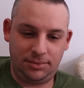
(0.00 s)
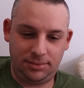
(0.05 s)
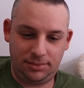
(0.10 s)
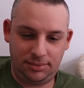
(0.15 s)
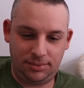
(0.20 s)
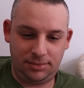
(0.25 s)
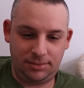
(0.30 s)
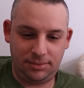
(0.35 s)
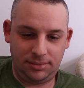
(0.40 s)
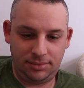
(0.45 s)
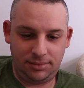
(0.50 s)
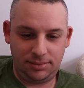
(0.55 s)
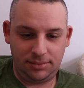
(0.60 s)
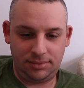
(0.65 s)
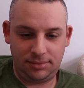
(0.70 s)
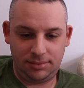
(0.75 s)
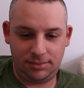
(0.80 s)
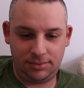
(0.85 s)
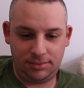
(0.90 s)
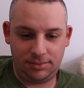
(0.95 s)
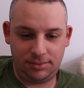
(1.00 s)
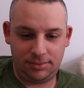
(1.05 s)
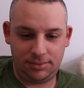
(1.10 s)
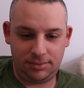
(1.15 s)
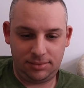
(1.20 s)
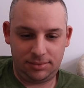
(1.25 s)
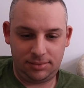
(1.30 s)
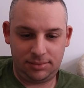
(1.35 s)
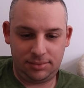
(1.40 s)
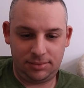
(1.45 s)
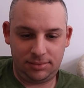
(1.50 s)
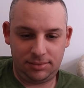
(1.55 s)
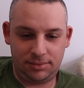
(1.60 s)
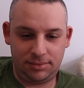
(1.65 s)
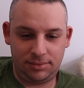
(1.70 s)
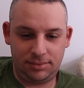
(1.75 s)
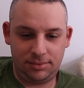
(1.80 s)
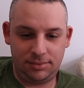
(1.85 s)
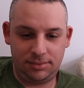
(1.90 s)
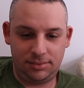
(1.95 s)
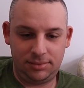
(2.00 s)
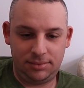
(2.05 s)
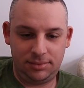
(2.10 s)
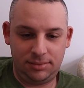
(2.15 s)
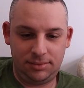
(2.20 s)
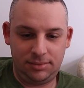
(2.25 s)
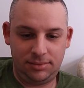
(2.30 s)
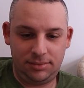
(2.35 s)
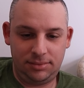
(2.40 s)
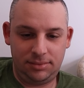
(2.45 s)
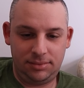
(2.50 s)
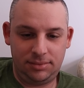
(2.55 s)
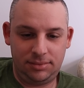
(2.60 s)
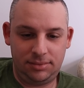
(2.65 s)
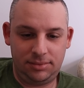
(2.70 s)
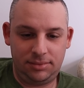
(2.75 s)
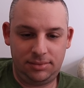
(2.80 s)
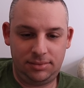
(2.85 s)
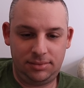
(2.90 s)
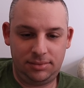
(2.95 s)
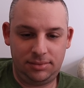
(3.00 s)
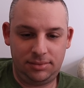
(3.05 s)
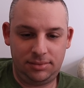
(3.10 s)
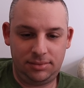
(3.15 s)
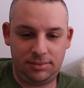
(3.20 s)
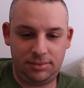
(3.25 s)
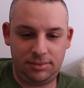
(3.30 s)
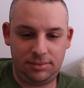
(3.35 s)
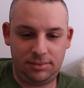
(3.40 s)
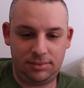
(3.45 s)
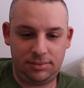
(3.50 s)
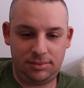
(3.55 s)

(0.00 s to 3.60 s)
[no speech]